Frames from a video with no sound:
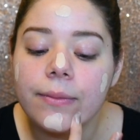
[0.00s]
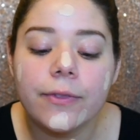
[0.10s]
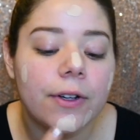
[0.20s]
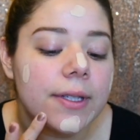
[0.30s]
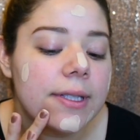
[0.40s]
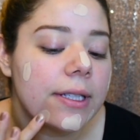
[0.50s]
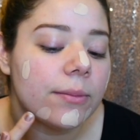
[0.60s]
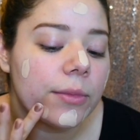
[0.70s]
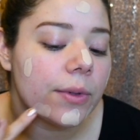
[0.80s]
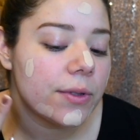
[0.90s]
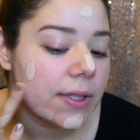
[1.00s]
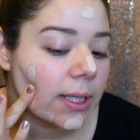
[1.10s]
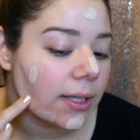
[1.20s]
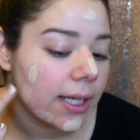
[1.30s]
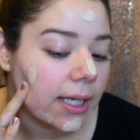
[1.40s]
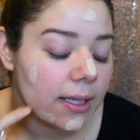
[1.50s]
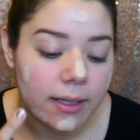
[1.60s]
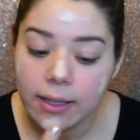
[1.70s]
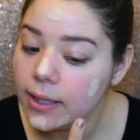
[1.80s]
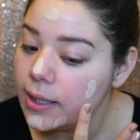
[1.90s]
focusing mostly
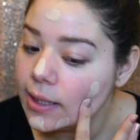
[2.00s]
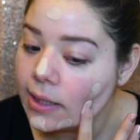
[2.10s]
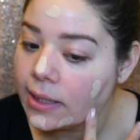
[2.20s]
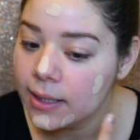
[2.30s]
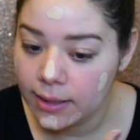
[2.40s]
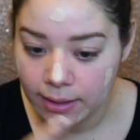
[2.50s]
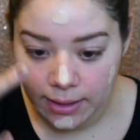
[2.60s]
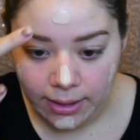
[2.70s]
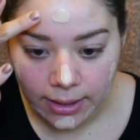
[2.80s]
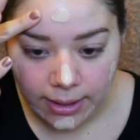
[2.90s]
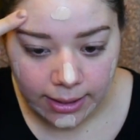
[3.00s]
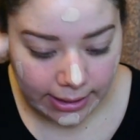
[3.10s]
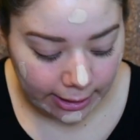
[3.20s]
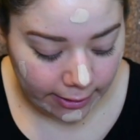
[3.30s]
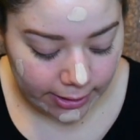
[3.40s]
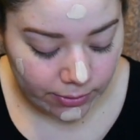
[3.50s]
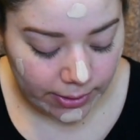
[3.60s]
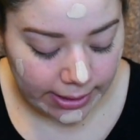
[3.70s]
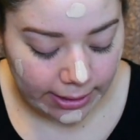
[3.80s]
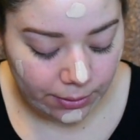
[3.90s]
in the areas where
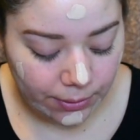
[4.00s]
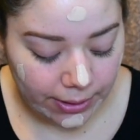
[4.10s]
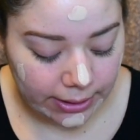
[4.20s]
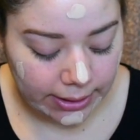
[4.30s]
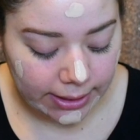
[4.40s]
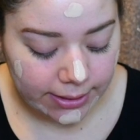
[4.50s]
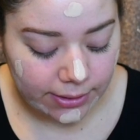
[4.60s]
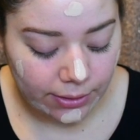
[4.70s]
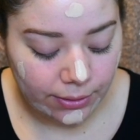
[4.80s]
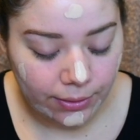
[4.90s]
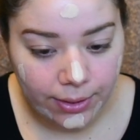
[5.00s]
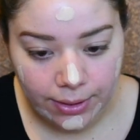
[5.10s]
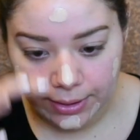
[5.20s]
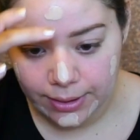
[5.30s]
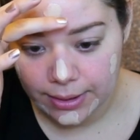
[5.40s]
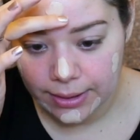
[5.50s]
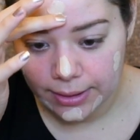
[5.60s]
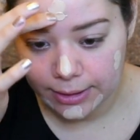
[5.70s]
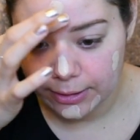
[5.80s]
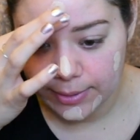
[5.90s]
I get oily. So
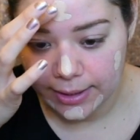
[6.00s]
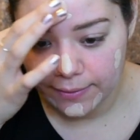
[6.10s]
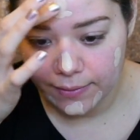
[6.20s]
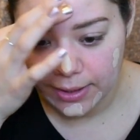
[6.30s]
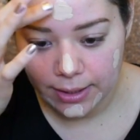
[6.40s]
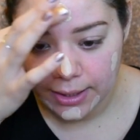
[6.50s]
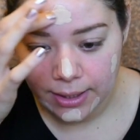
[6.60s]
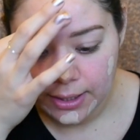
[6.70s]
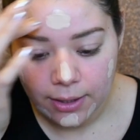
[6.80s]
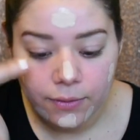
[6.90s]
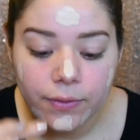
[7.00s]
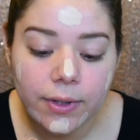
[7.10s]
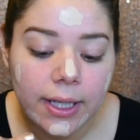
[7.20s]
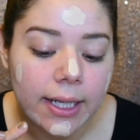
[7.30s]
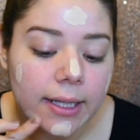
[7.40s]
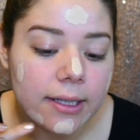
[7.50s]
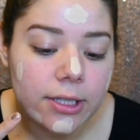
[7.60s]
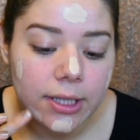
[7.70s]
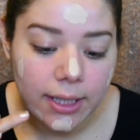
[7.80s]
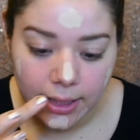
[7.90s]
a little bit of the forehead, the
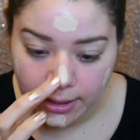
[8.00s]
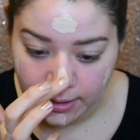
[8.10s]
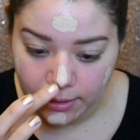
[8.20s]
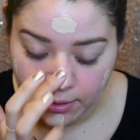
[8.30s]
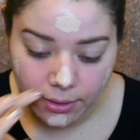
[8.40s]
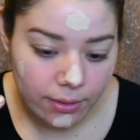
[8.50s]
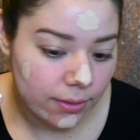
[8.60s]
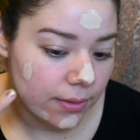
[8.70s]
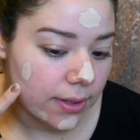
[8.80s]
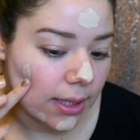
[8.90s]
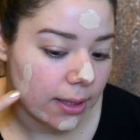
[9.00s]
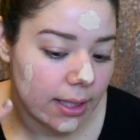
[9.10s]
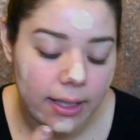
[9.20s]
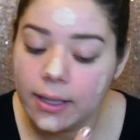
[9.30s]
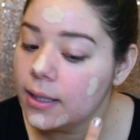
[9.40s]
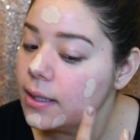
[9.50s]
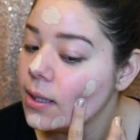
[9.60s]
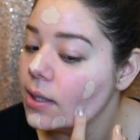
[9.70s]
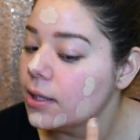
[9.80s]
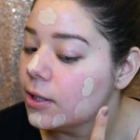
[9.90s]
chin, the nose, and then
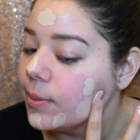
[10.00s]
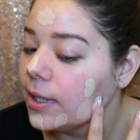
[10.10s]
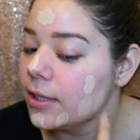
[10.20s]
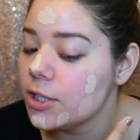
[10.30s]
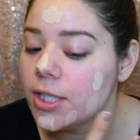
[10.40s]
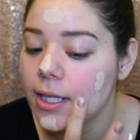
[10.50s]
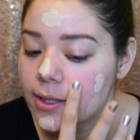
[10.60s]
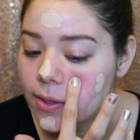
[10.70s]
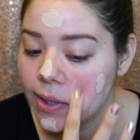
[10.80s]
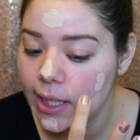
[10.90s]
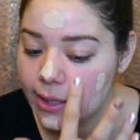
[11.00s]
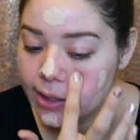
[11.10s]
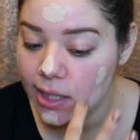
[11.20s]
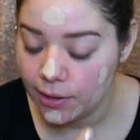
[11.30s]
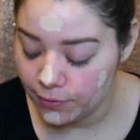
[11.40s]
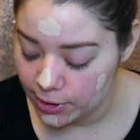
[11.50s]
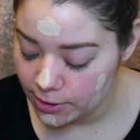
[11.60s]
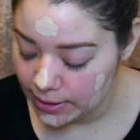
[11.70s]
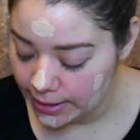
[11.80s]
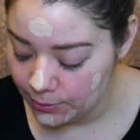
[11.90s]
a little bit on the cheek so I get the coverage
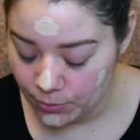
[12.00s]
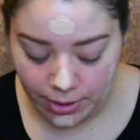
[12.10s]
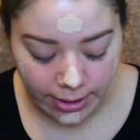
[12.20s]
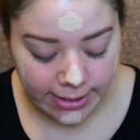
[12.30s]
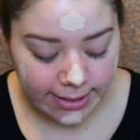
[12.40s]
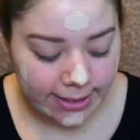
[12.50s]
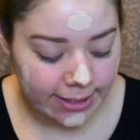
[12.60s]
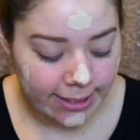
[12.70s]
that I want.